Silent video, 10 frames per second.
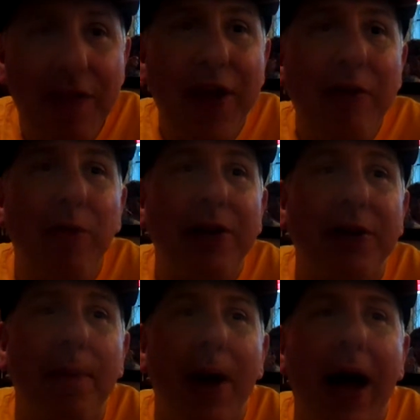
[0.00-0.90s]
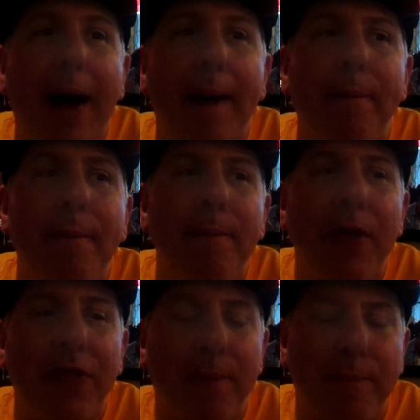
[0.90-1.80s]
They want the, uh,
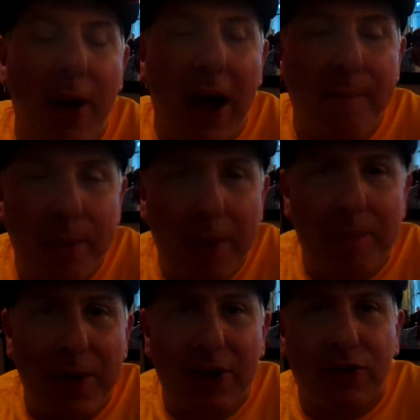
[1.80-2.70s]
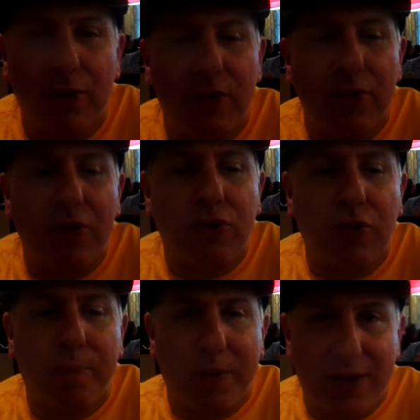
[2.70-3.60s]
the uh, public to,
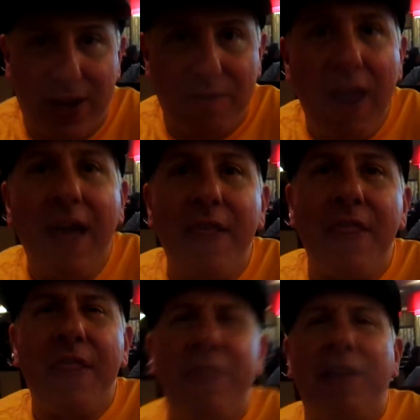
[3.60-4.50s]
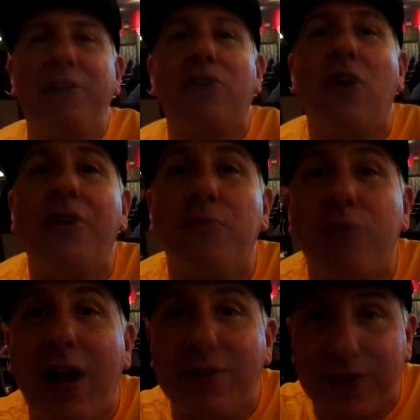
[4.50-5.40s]
to believe that they're going to
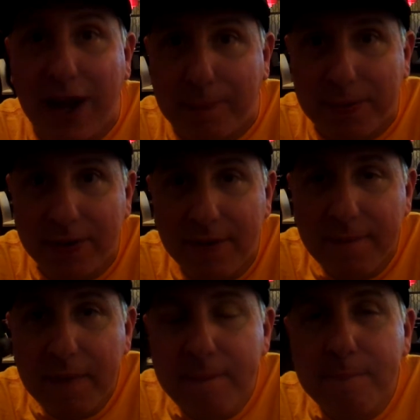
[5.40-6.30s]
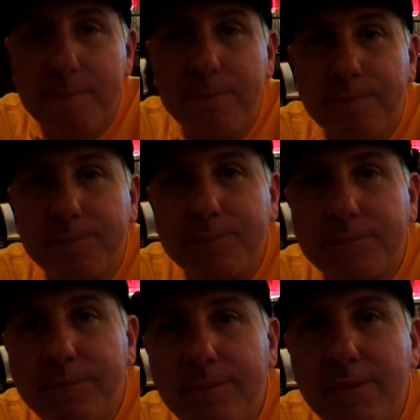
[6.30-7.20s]
rise up. And the other thing they did is they,
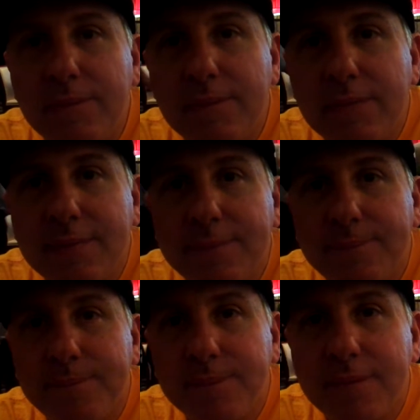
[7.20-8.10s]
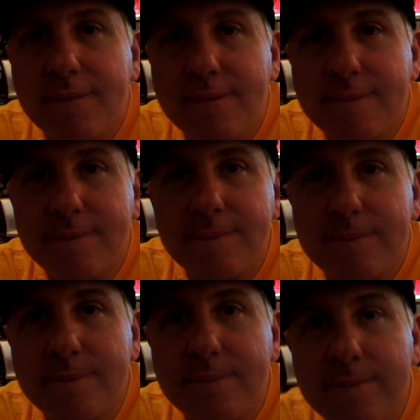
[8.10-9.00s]
the good word is they sprung